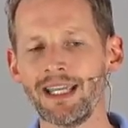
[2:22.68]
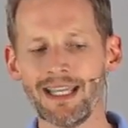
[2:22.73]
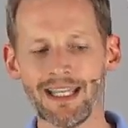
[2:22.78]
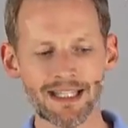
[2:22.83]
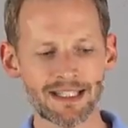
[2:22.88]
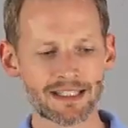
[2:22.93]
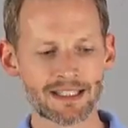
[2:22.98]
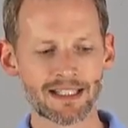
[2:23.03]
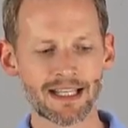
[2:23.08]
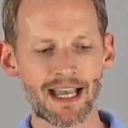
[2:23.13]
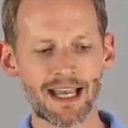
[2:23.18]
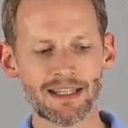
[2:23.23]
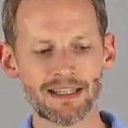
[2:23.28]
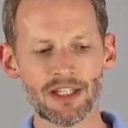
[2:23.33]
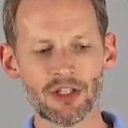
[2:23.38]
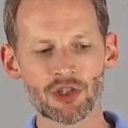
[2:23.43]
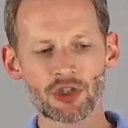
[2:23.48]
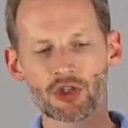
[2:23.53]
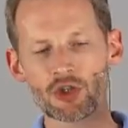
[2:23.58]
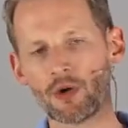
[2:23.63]
Inside
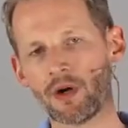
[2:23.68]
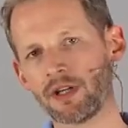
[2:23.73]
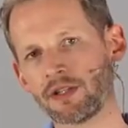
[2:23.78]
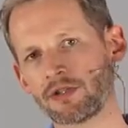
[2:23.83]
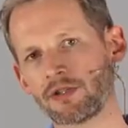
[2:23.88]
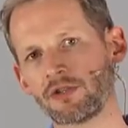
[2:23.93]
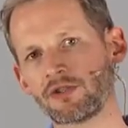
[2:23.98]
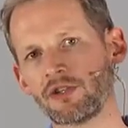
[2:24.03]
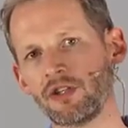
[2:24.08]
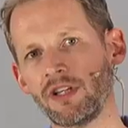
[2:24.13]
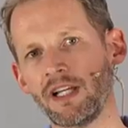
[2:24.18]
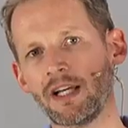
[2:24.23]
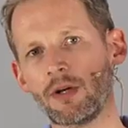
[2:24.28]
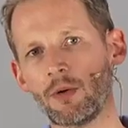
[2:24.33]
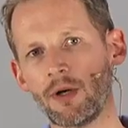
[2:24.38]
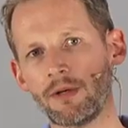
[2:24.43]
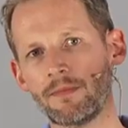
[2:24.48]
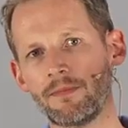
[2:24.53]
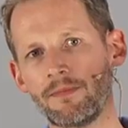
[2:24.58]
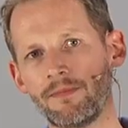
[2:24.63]
these joints, there's a
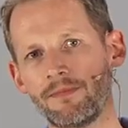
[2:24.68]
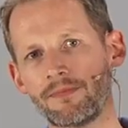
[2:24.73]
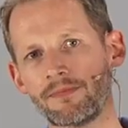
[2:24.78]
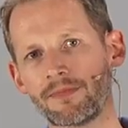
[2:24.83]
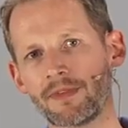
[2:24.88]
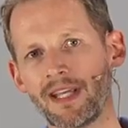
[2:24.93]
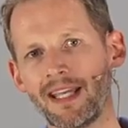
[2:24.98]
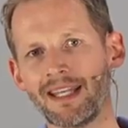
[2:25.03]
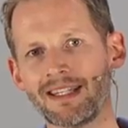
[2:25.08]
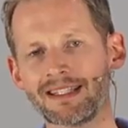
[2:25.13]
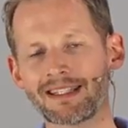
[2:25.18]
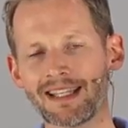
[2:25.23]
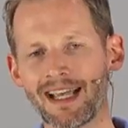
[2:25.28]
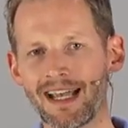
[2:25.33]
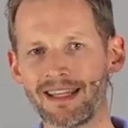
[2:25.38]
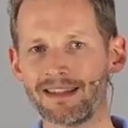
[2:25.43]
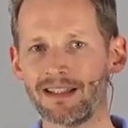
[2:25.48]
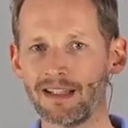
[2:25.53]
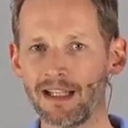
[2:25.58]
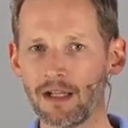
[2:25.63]
liquid.
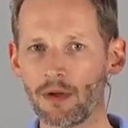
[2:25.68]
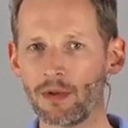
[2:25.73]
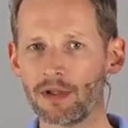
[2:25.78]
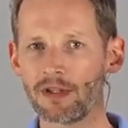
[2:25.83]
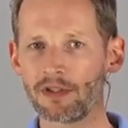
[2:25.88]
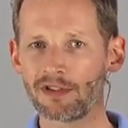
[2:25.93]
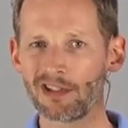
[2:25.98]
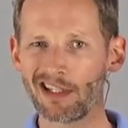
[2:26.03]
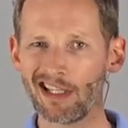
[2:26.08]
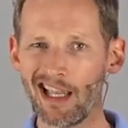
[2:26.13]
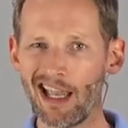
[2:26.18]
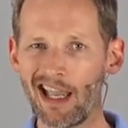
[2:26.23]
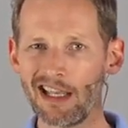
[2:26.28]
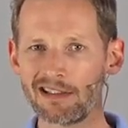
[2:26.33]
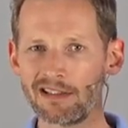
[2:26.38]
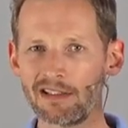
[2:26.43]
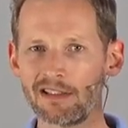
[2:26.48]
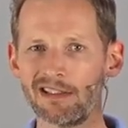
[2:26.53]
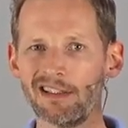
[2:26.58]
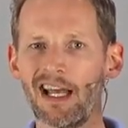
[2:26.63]
Inside the liquid, there's a
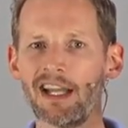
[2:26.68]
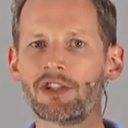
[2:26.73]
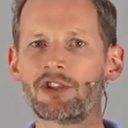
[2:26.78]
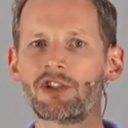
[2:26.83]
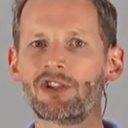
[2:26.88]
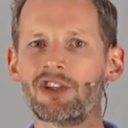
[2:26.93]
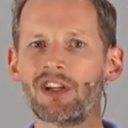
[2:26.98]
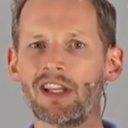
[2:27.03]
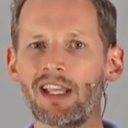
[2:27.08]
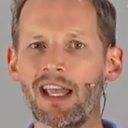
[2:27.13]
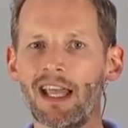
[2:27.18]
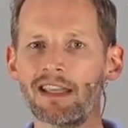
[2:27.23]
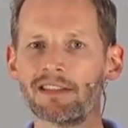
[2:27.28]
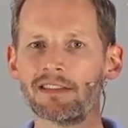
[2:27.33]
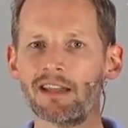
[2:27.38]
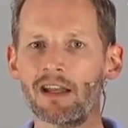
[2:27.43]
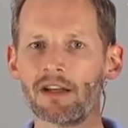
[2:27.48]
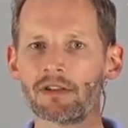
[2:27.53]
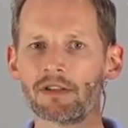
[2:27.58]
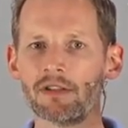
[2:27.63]
gas. It's nitrogen
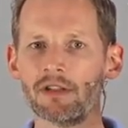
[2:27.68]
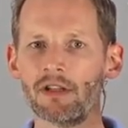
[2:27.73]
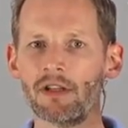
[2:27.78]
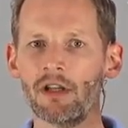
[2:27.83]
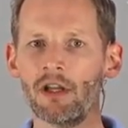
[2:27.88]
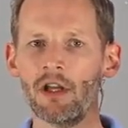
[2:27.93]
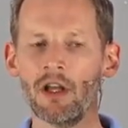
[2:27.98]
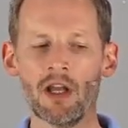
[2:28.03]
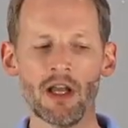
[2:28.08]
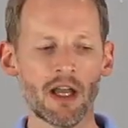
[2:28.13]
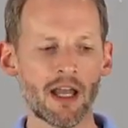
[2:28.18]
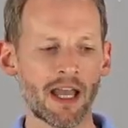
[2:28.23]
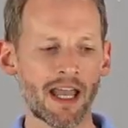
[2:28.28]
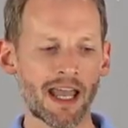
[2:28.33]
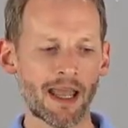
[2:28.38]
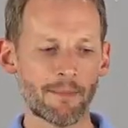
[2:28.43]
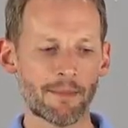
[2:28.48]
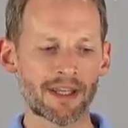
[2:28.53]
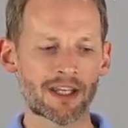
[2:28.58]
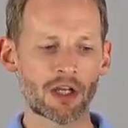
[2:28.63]
gas, actually.
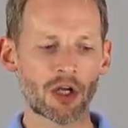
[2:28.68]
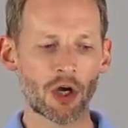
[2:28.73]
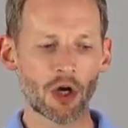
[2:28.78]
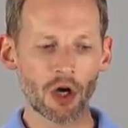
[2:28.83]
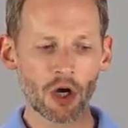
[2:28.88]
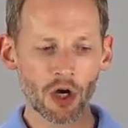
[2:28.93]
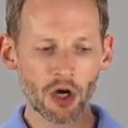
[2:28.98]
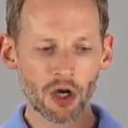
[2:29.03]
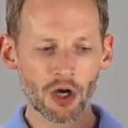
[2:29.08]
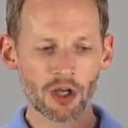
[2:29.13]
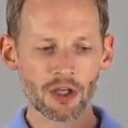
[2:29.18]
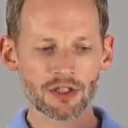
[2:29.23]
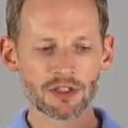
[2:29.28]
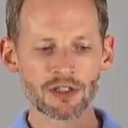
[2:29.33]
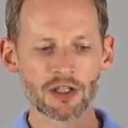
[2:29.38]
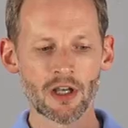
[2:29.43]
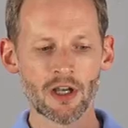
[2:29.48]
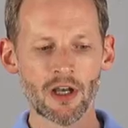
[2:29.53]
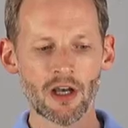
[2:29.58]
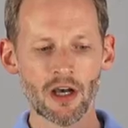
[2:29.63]
And
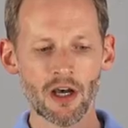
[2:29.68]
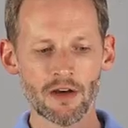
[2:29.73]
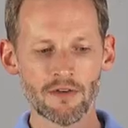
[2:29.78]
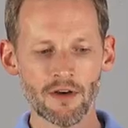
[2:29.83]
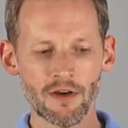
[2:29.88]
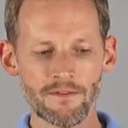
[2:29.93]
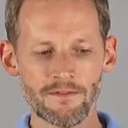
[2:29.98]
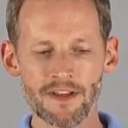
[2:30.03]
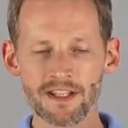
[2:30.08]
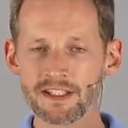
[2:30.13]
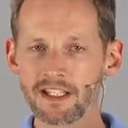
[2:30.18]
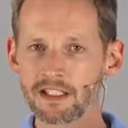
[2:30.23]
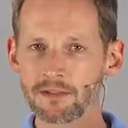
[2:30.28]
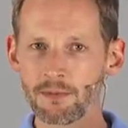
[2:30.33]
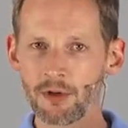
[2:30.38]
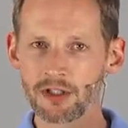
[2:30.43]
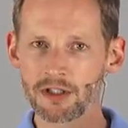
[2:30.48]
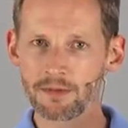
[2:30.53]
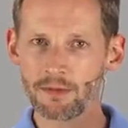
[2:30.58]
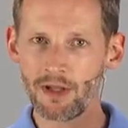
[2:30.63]
because of a physics
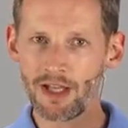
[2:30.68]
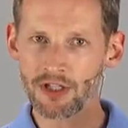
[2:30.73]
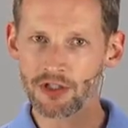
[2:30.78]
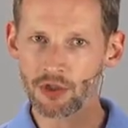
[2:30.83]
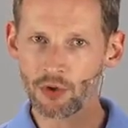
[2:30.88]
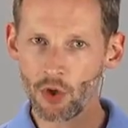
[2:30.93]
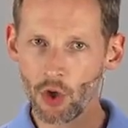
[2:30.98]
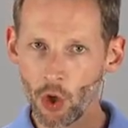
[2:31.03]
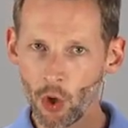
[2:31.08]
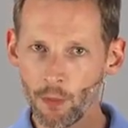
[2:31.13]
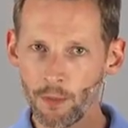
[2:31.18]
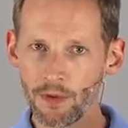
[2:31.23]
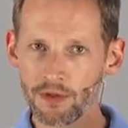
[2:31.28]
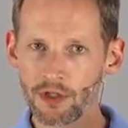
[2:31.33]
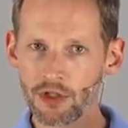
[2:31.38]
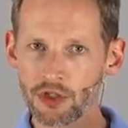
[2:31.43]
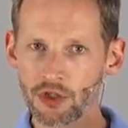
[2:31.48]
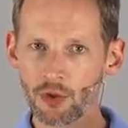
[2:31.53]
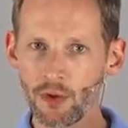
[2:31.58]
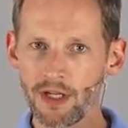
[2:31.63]
principle, as you open
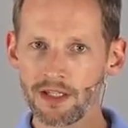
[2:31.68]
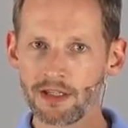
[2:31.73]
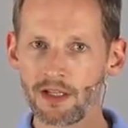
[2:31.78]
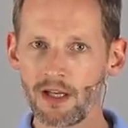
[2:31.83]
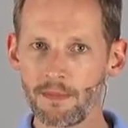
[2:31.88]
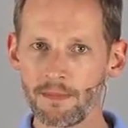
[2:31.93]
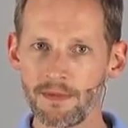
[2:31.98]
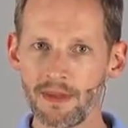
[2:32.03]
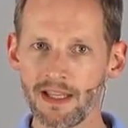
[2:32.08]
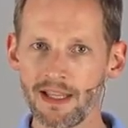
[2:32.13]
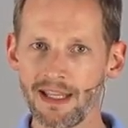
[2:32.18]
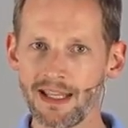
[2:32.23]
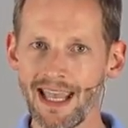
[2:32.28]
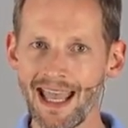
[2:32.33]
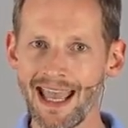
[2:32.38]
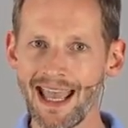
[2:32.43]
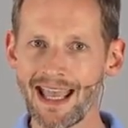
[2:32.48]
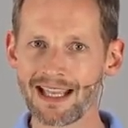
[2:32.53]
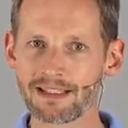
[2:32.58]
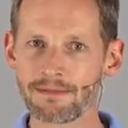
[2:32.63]
the joint up, the
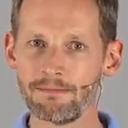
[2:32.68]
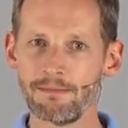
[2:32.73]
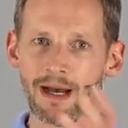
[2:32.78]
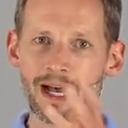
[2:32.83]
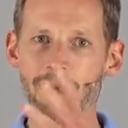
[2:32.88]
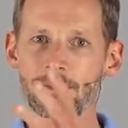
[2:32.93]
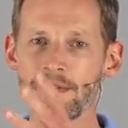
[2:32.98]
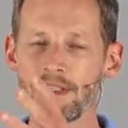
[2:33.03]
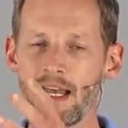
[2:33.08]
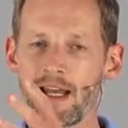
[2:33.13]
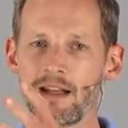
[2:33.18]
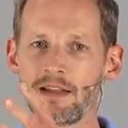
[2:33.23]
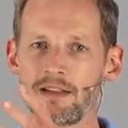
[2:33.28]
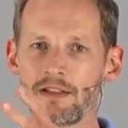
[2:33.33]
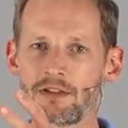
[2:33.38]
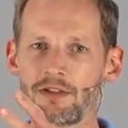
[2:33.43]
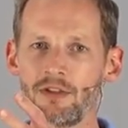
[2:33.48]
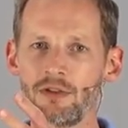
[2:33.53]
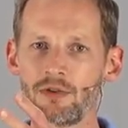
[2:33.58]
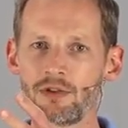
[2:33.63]
gas pops out of
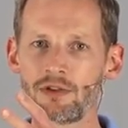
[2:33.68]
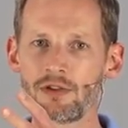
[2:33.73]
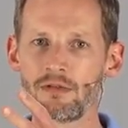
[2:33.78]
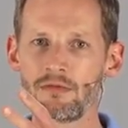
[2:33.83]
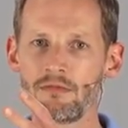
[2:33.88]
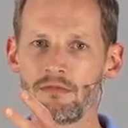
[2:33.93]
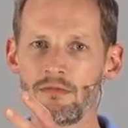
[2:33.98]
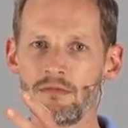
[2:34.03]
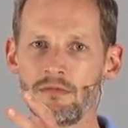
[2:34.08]
the solution.